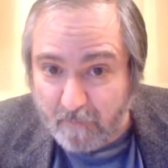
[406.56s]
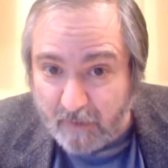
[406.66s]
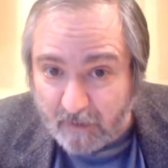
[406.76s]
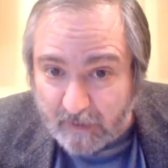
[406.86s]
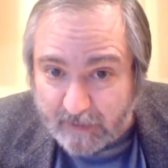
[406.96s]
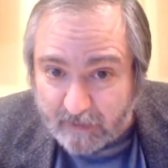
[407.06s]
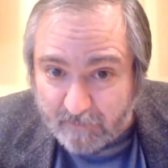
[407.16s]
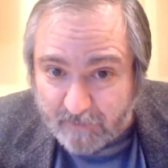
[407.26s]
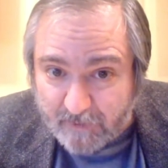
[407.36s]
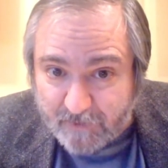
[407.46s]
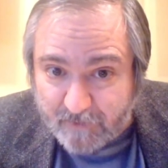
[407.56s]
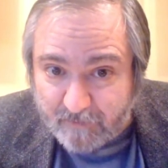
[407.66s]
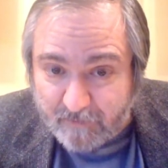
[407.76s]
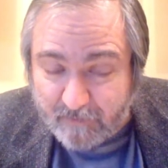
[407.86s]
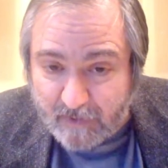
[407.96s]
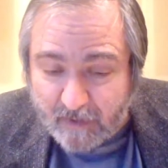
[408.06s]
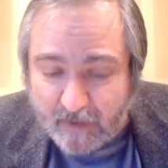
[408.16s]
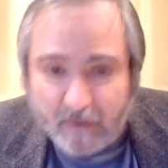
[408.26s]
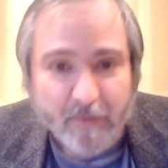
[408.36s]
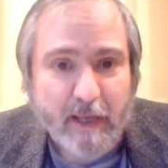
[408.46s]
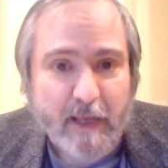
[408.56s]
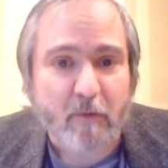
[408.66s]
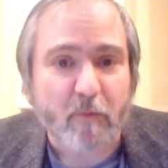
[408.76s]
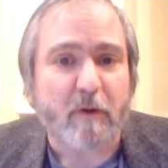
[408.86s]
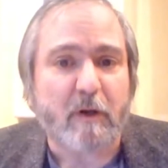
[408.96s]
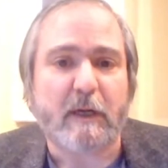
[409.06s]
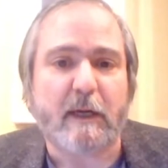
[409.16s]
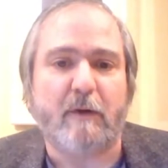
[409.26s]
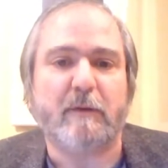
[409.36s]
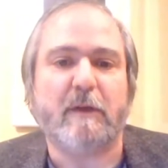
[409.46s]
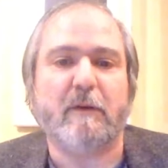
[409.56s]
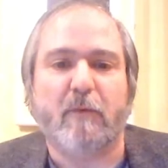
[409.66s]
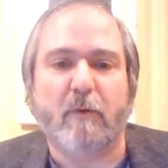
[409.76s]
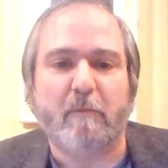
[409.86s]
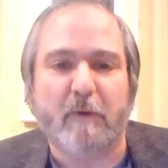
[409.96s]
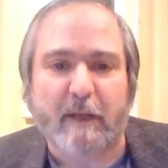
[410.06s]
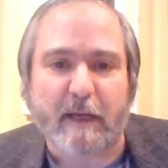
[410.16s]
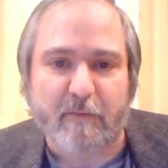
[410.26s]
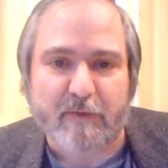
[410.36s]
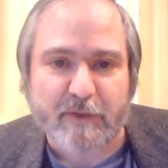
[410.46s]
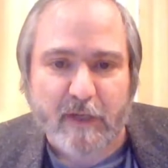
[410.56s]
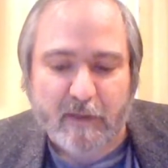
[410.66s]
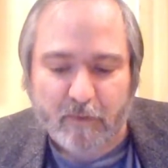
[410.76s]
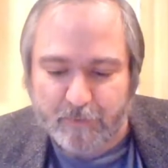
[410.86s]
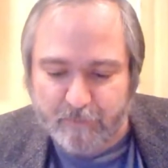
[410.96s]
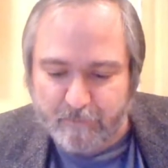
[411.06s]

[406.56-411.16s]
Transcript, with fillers: Milankovitch. They were accounting for Milankovitch cycles.